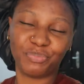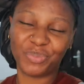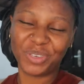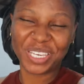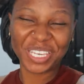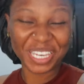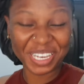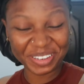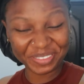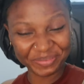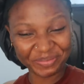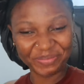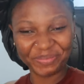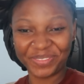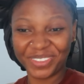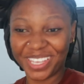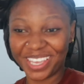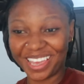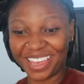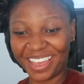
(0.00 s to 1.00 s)
p.m.
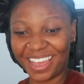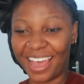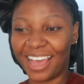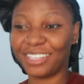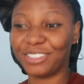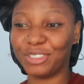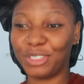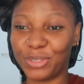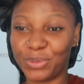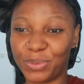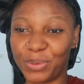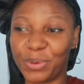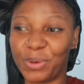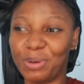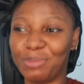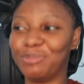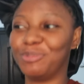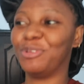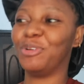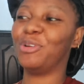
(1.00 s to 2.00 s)
Yeah, I just woke
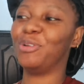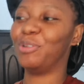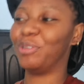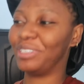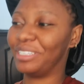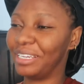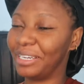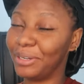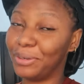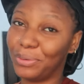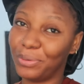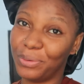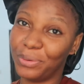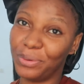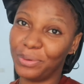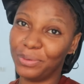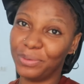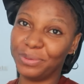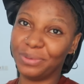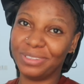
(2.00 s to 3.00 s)
up not long
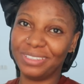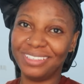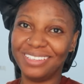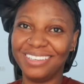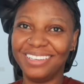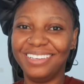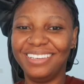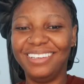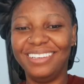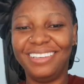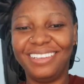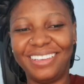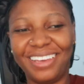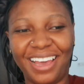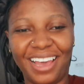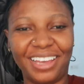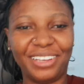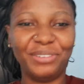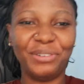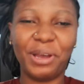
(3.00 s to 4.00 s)
ago.
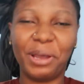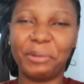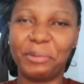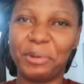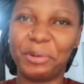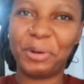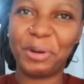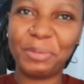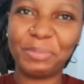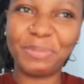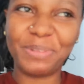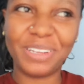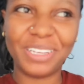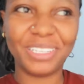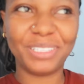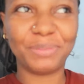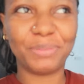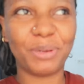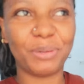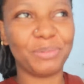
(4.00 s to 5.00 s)
Yeah, I know I woke up
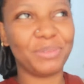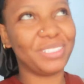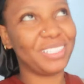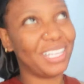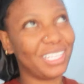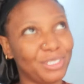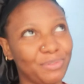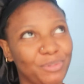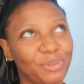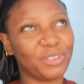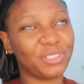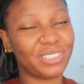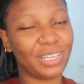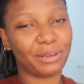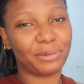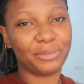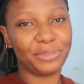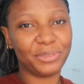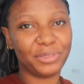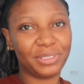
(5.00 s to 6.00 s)
late, but that's because
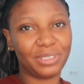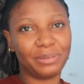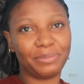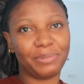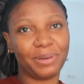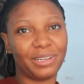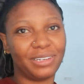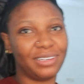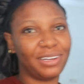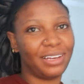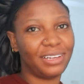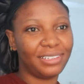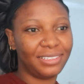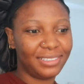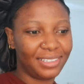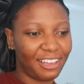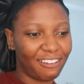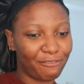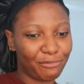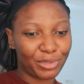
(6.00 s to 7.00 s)
I couldn't sleep at
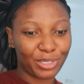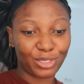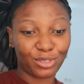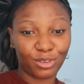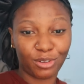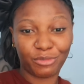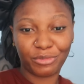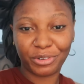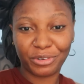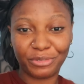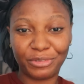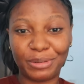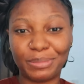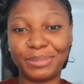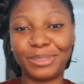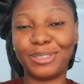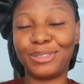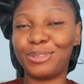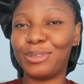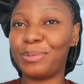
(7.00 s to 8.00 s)
night. I've been suffering
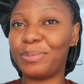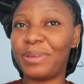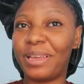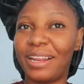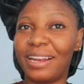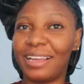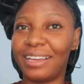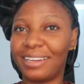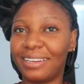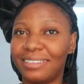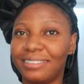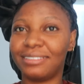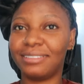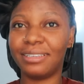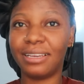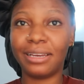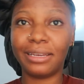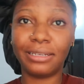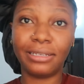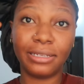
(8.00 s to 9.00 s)
from insomnia, like I
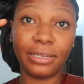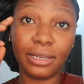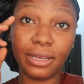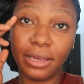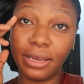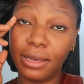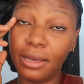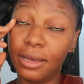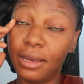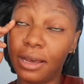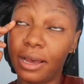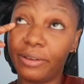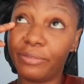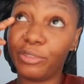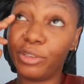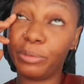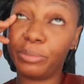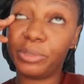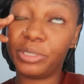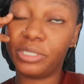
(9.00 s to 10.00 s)
said. I've
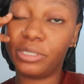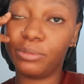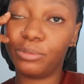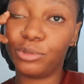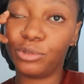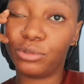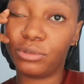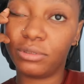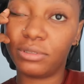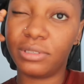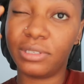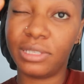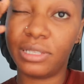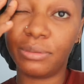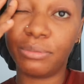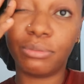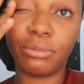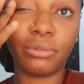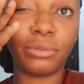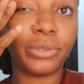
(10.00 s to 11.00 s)
not been able to
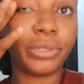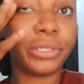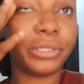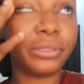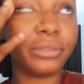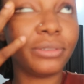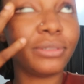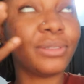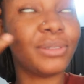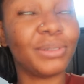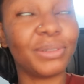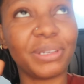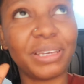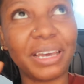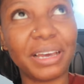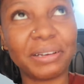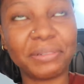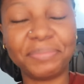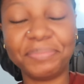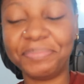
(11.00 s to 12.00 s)
sleep well, so
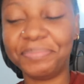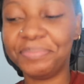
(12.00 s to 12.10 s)
yeah,